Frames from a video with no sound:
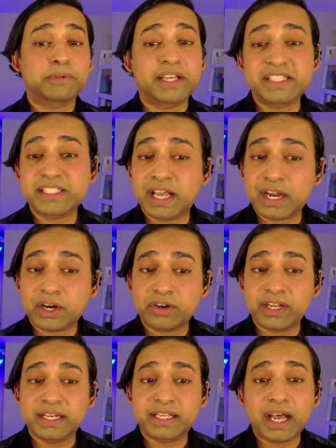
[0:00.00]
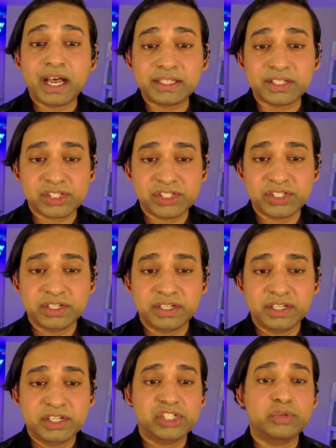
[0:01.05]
She played soccer in college.